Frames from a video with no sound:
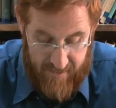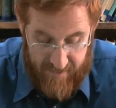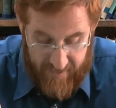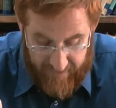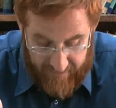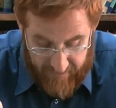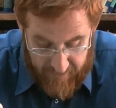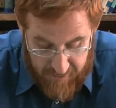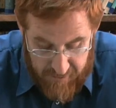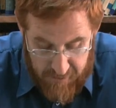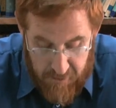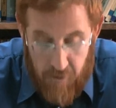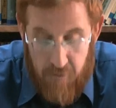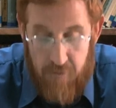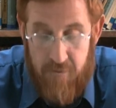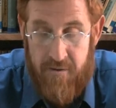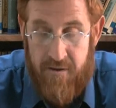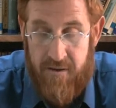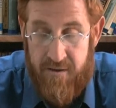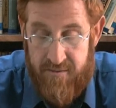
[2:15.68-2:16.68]
and
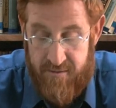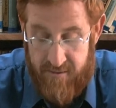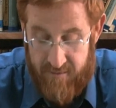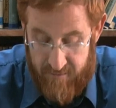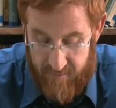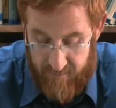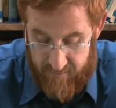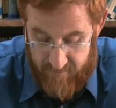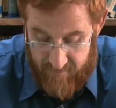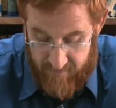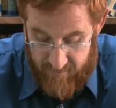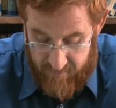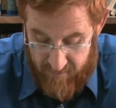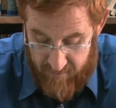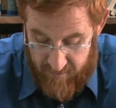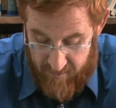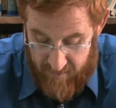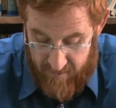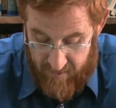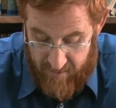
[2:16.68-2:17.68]
so he did.
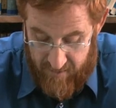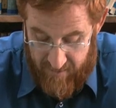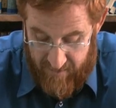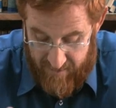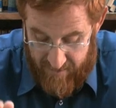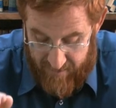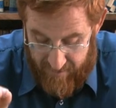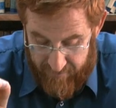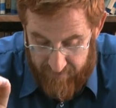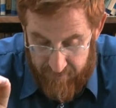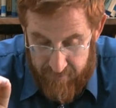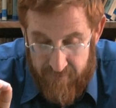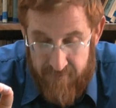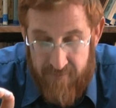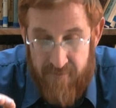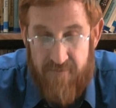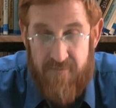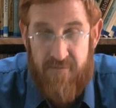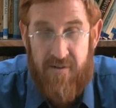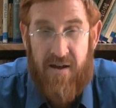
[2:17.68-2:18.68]
And
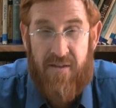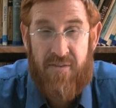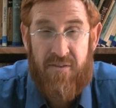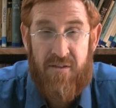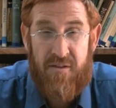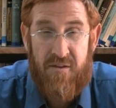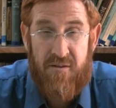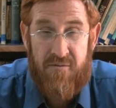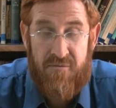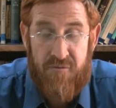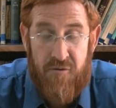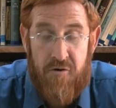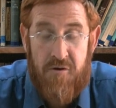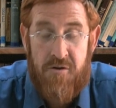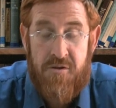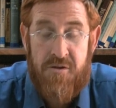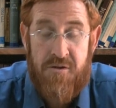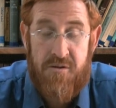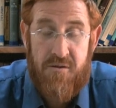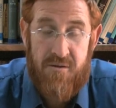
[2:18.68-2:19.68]
the
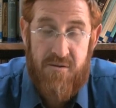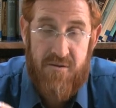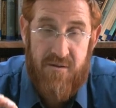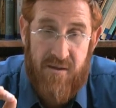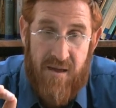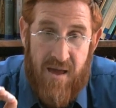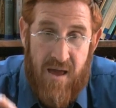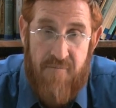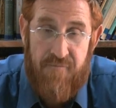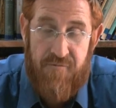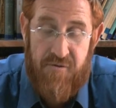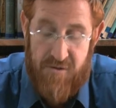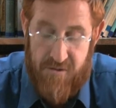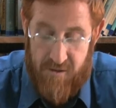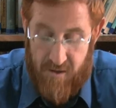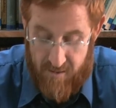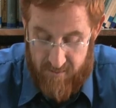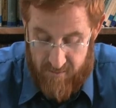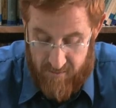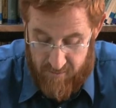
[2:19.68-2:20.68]
verse
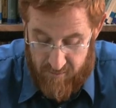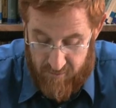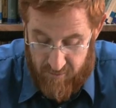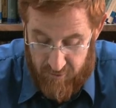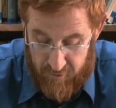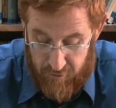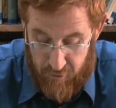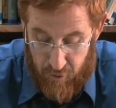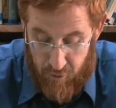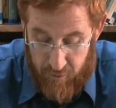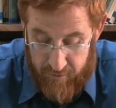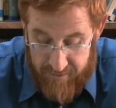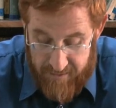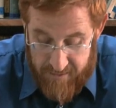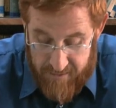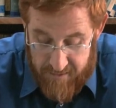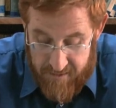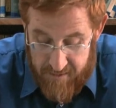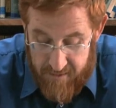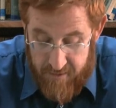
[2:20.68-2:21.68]
emphasizes lo
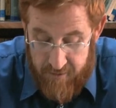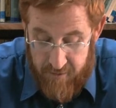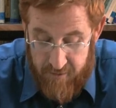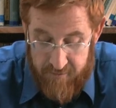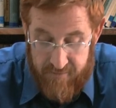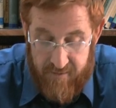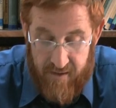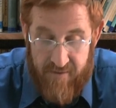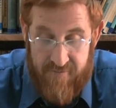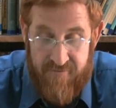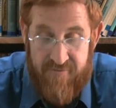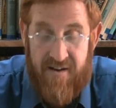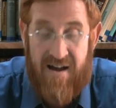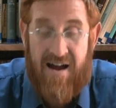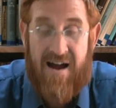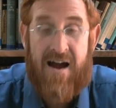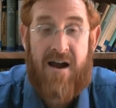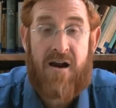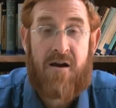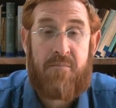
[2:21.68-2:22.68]
hisir
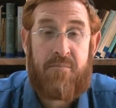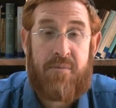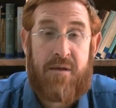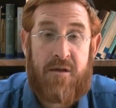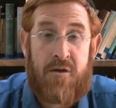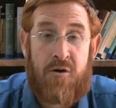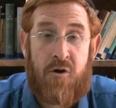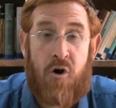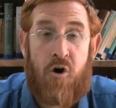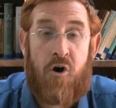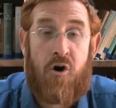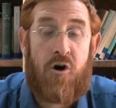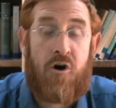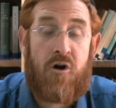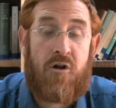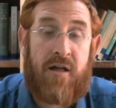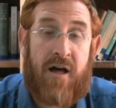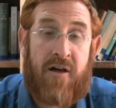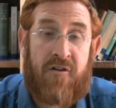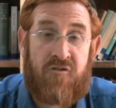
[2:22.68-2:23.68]
davar
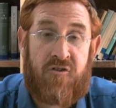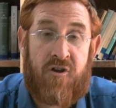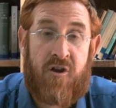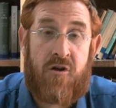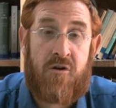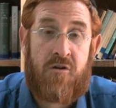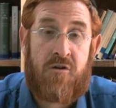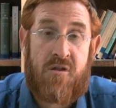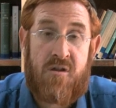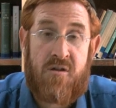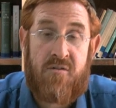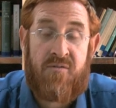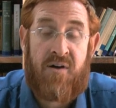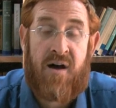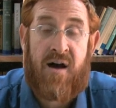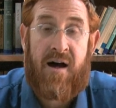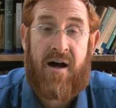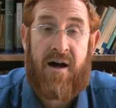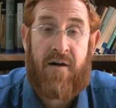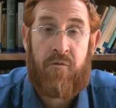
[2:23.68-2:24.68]
mikol asher
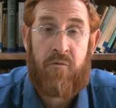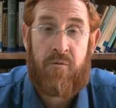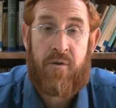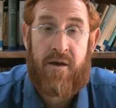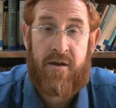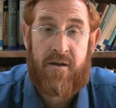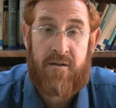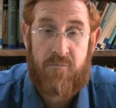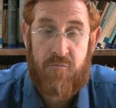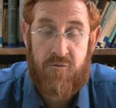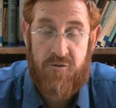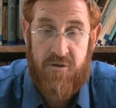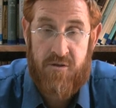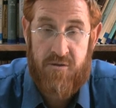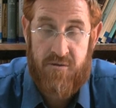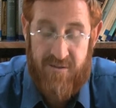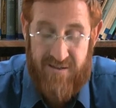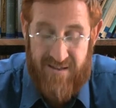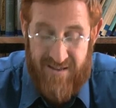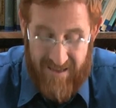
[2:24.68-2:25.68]
tziva Adonai et Moshe.
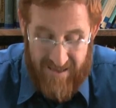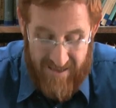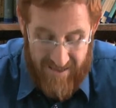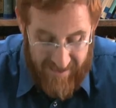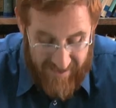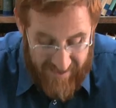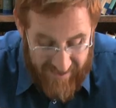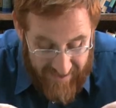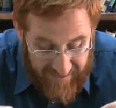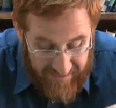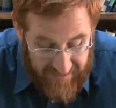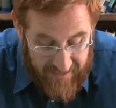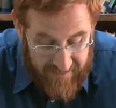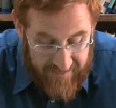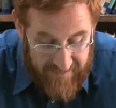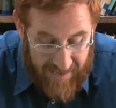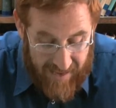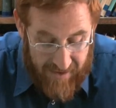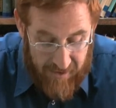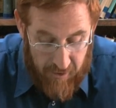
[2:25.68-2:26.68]
He did
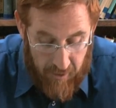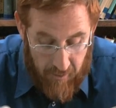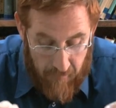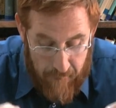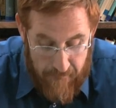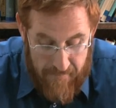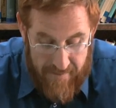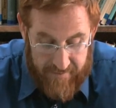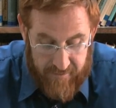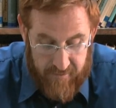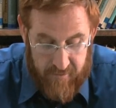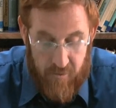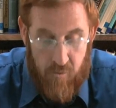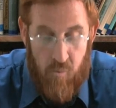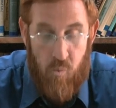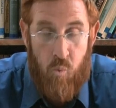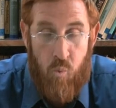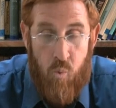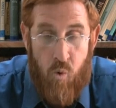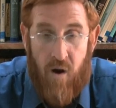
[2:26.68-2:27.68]
not omit
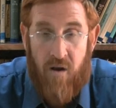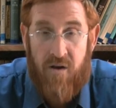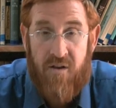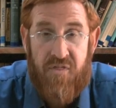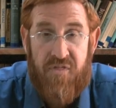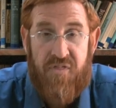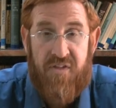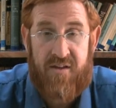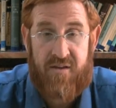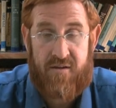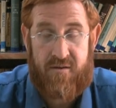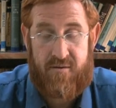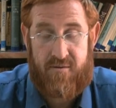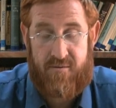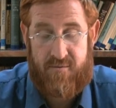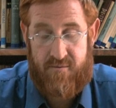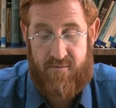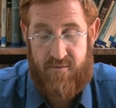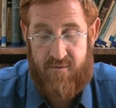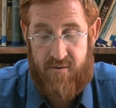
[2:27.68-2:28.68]
one thing
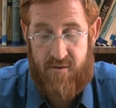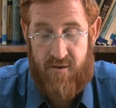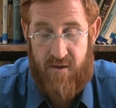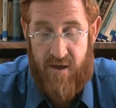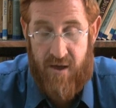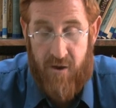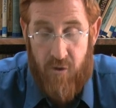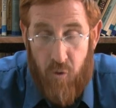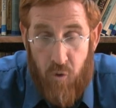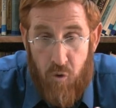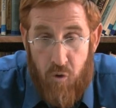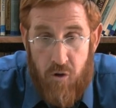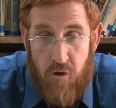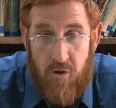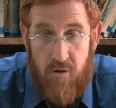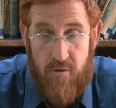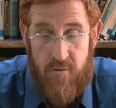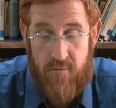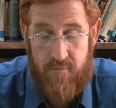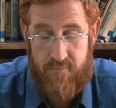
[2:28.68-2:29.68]
at
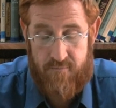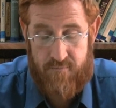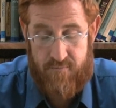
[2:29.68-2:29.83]
all